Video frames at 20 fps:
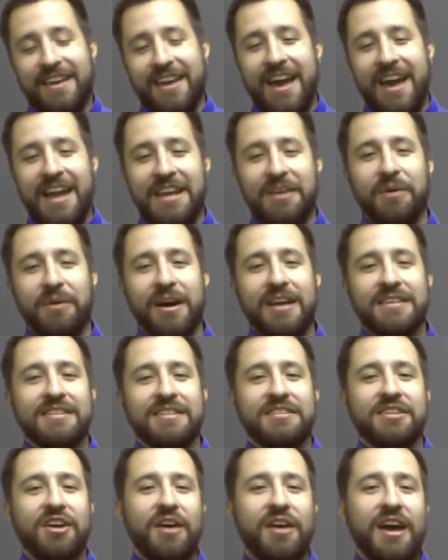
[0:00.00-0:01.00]
anyways,
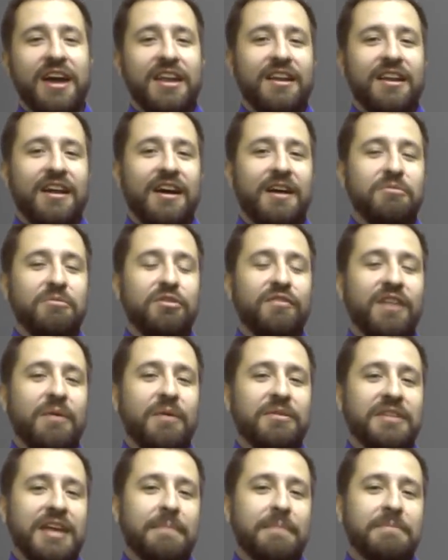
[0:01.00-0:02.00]
let's go ahead and uh, move on
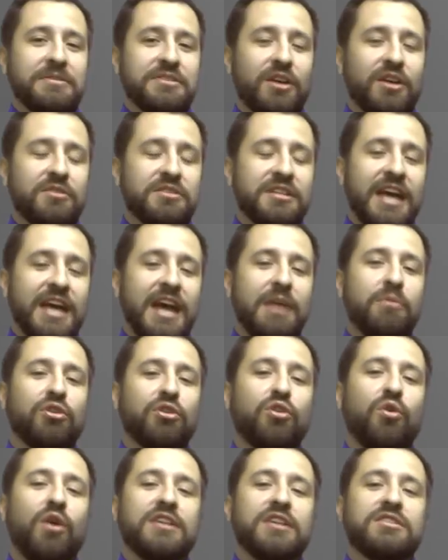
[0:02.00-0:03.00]
with the episode. Today we're
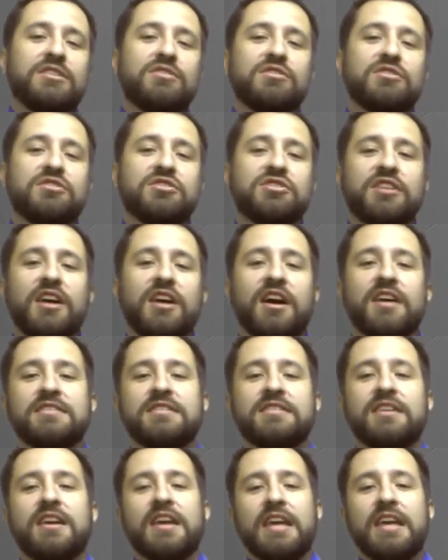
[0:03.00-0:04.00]
going to
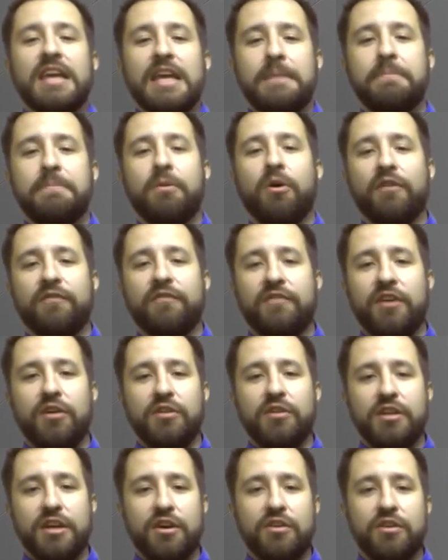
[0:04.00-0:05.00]
discuss
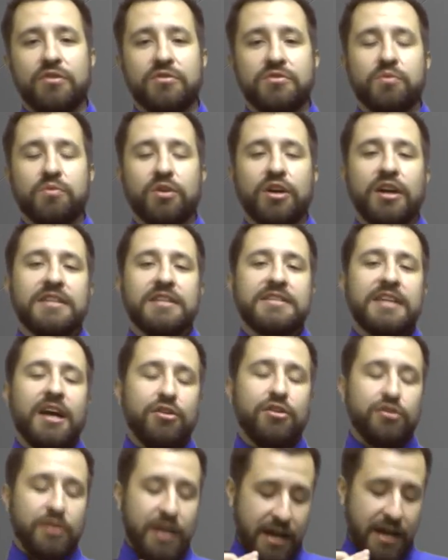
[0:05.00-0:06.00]
e-portfolios. We're going to
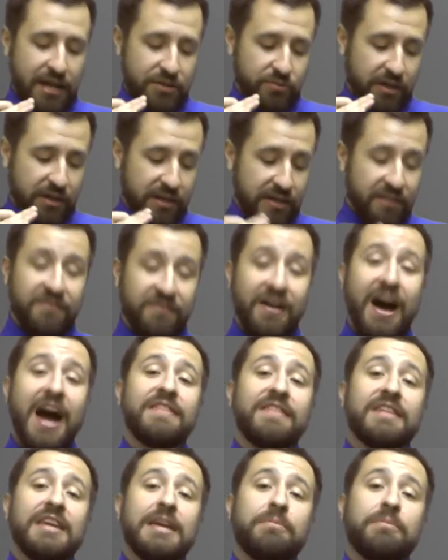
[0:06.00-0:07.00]
tell you guys, we're going to
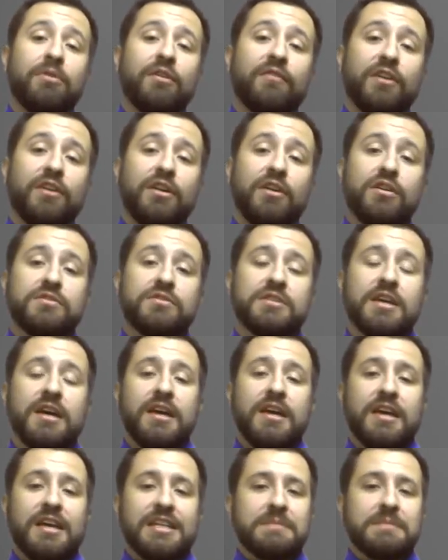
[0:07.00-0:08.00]
define the e-portfolios,
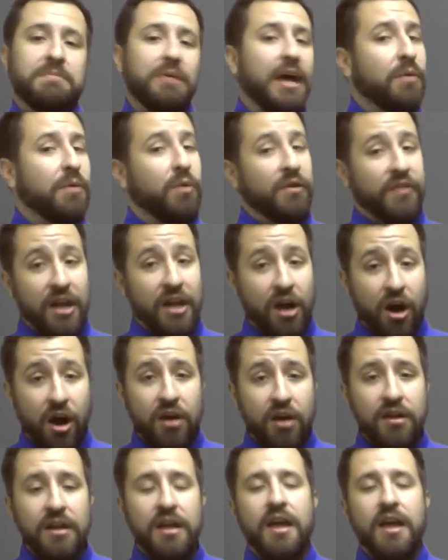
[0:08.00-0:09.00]
explain what they are,